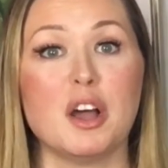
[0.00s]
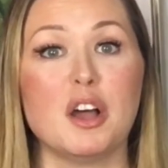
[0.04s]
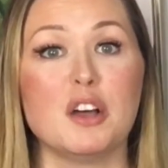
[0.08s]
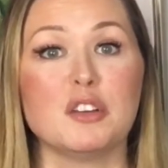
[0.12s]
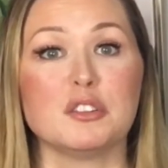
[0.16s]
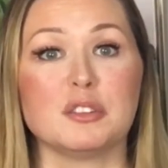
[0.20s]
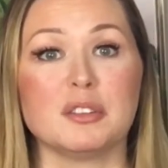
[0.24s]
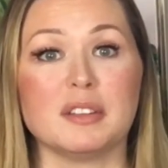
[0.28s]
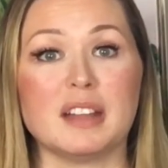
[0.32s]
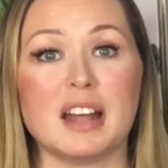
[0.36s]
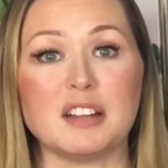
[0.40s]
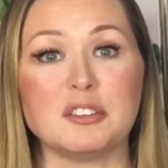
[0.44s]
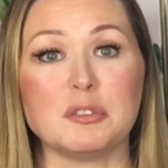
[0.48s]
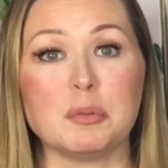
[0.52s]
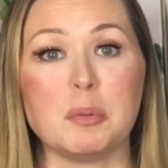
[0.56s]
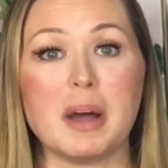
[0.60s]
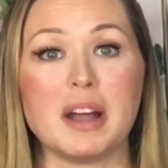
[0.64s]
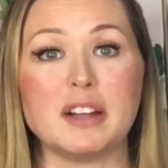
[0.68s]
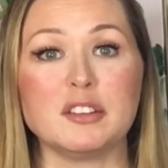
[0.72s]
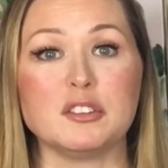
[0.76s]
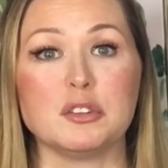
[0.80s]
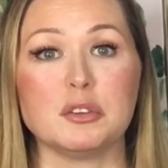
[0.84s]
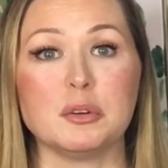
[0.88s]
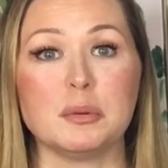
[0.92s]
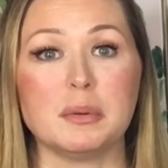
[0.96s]
So that's
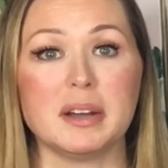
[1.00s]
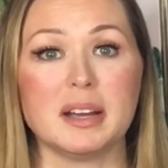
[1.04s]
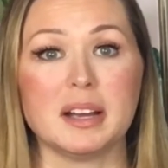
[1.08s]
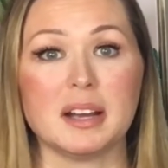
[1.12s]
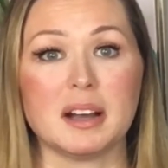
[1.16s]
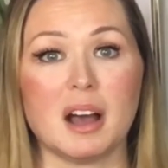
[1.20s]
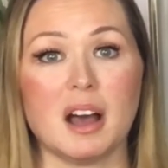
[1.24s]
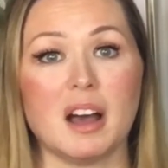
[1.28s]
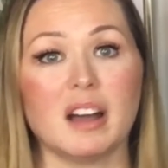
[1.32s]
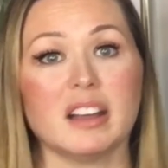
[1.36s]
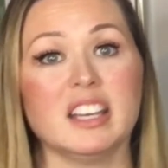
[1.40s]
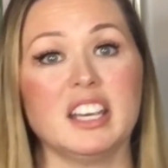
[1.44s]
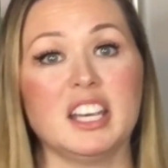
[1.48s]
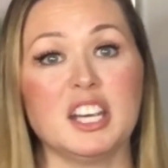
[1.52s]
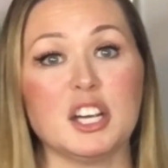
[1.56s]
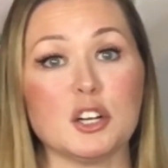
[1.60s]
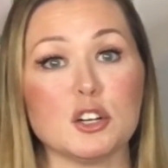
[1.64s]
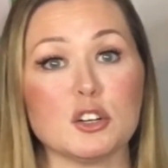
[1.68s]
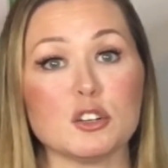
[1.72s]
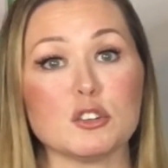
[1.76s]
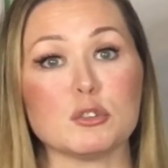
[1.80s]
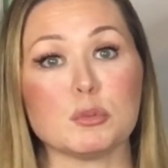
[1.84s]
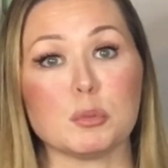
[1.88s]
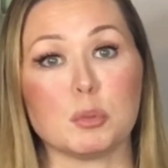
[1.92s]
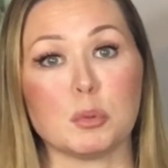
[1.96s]
why doing a
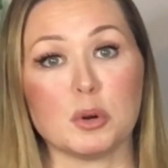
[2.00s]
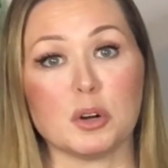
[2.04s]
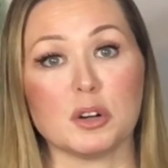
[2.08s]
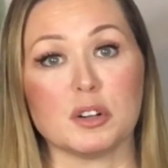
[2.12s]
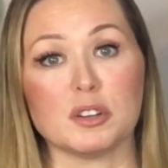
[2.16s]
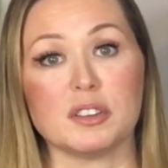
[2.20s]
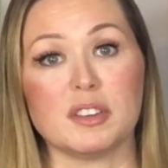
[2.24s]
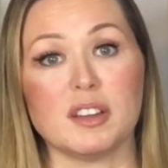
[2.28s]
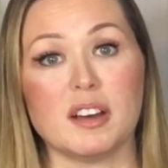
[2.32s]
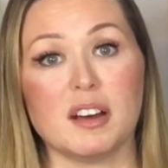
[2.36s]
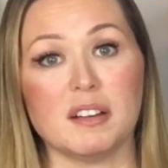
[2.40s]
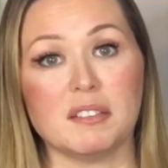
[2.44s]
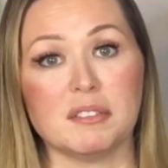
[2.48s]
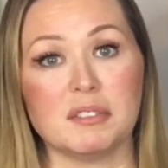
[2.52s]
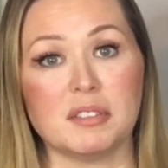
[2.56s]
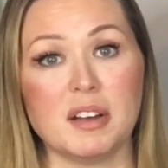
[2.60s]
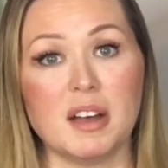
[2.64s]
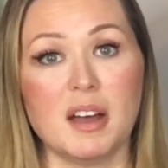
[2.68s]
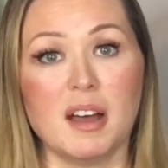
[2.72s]
year's worth of,